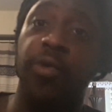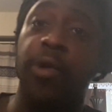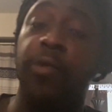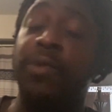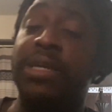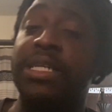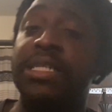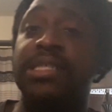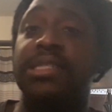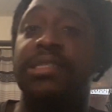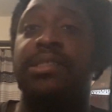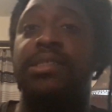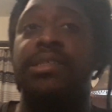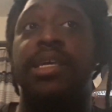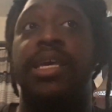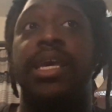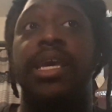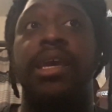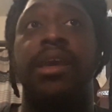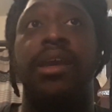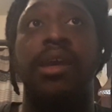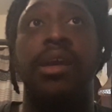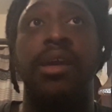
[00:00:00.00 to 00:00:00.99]
Where we just
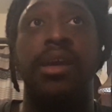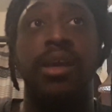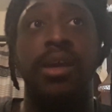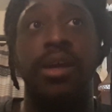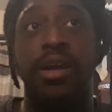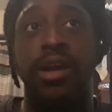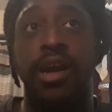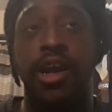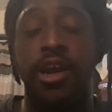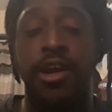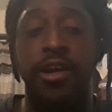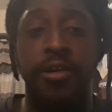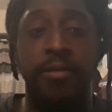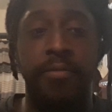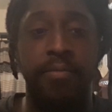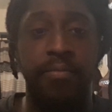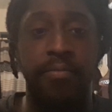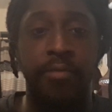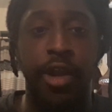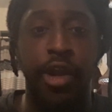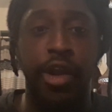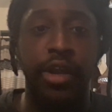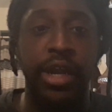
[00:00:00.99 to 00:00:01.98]
get
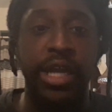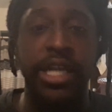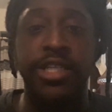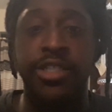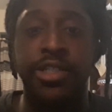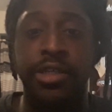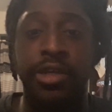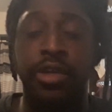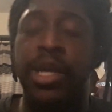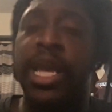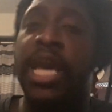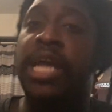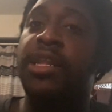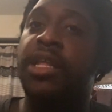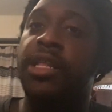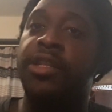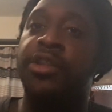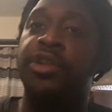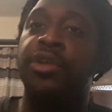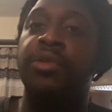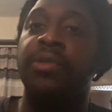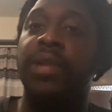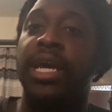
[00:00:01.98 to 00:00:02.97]
her intro, kind
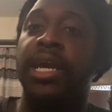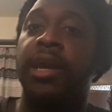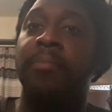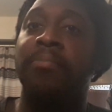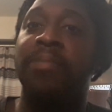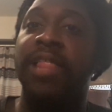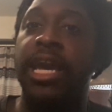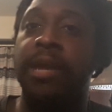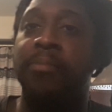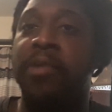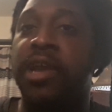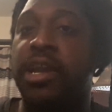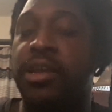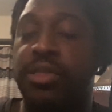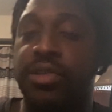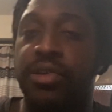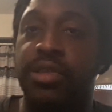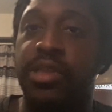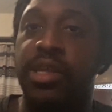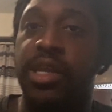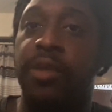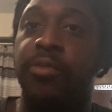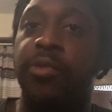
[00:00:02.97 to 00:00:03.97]
of do like a Black
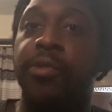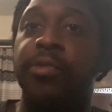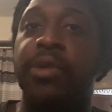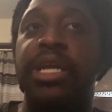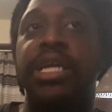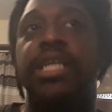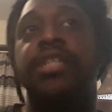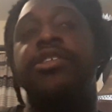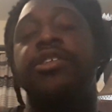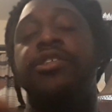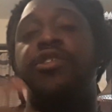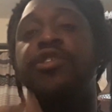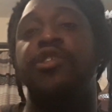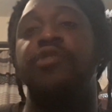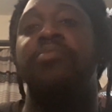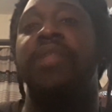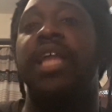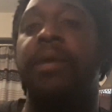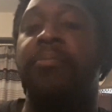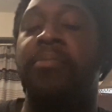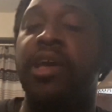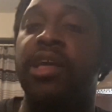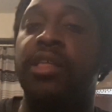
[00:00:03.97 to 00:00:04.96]
Panther thing, where we introduce
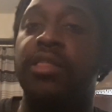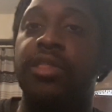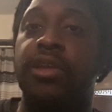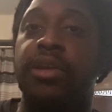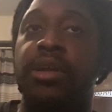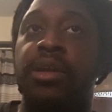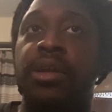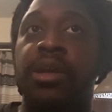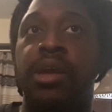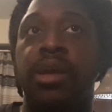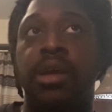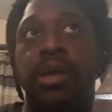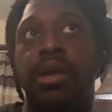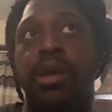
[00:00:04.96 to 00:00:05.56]
Black Panther